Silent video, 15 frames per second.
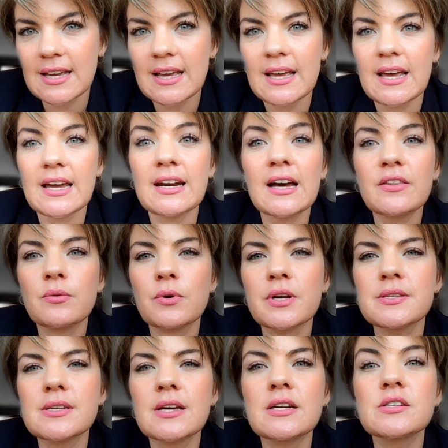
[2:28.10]
In other words,
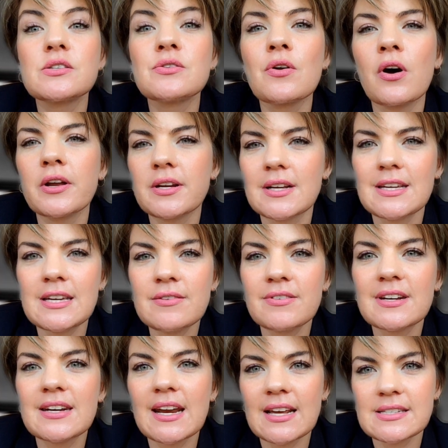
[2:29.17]
it is not
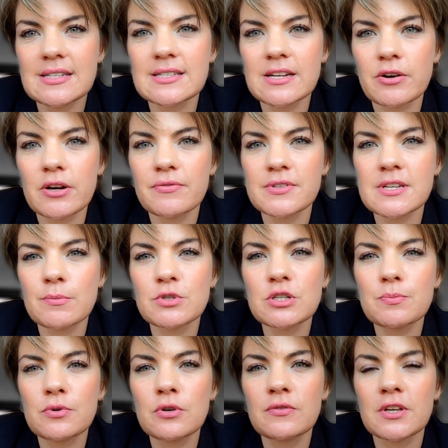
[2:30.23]
even necessary for someone to
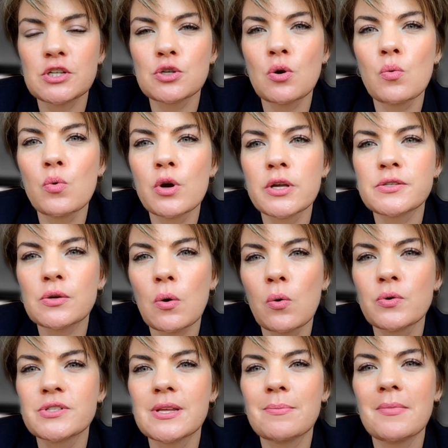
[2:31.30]
prove that your words
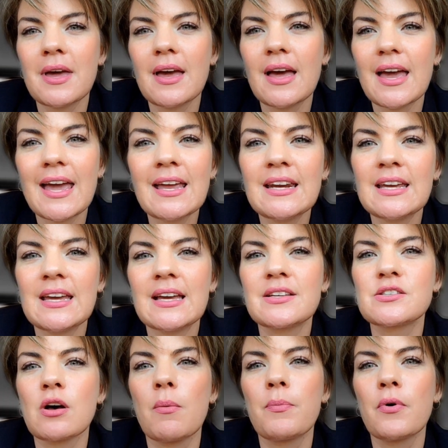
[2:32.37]
cause them any,
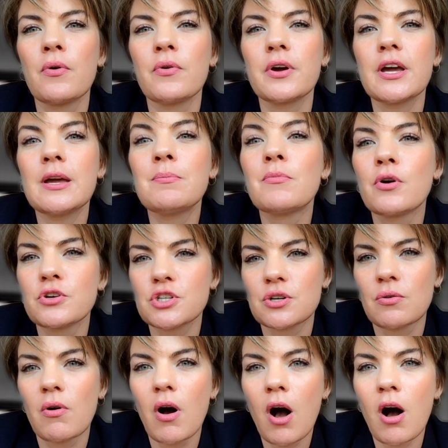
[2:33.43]
example,
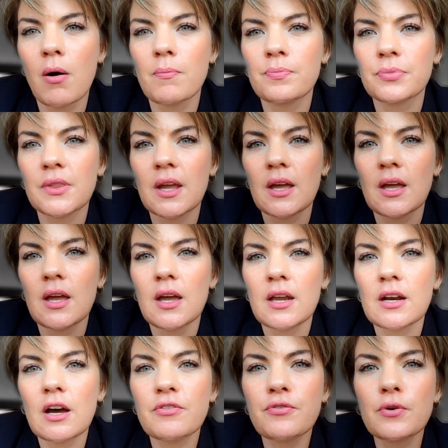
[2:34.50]
emotional harm.
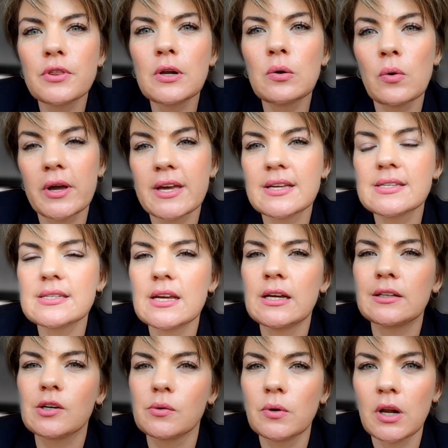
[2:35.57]
Now, for the lawyers, in
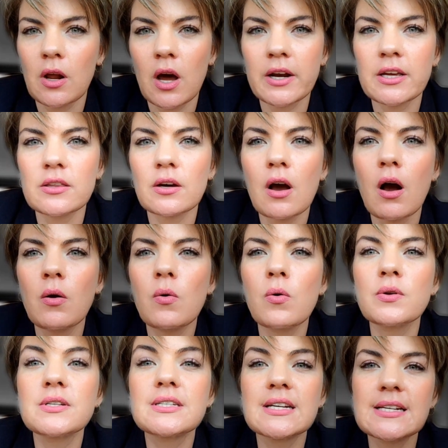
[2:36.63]
Kwelani, the
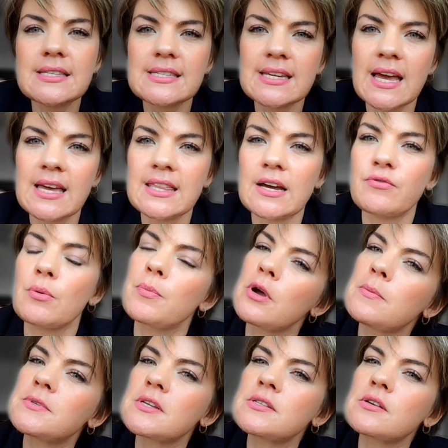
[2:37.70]
Concord did say that for
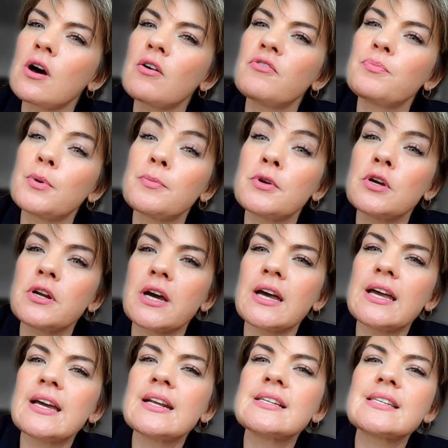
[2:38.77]
purposes of PEPUDA,
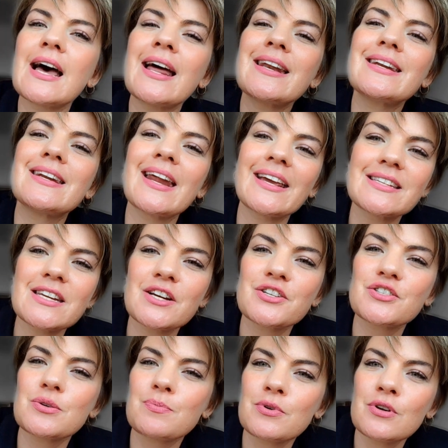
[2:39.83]
it is unnecessary
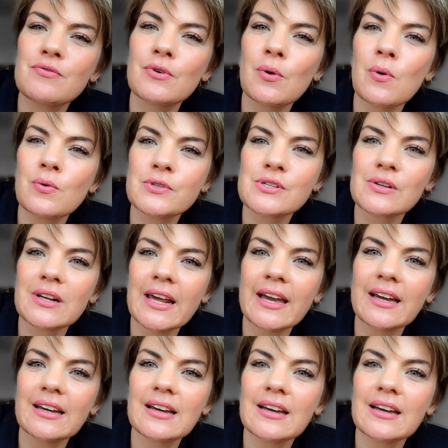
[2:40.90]
to prove a causal link